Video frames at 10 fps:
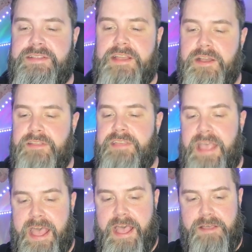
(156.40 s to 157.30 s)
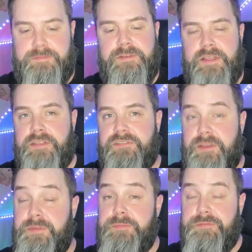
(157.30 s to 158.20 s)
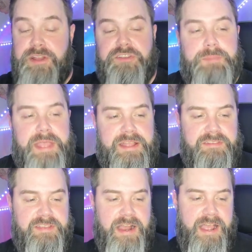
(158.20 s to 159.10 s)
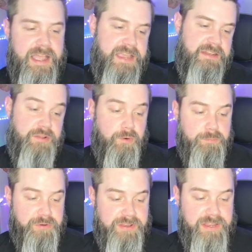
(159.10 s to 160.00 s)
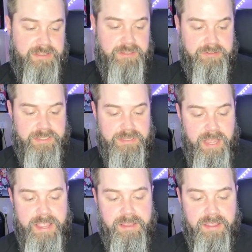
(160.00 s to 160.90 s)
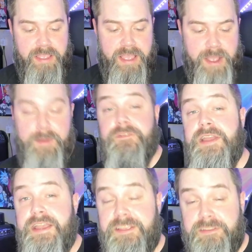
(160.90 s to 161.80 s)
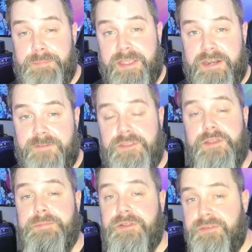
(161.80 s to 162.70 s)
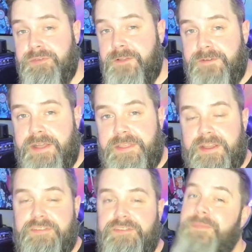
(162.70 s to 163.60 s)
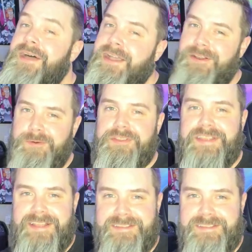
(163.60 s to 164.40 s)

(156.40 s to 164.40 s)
does have some of the bridged pins that I don't particularly like. However, it is big enough that you can put some stuff on there, so I'm not going to hold it against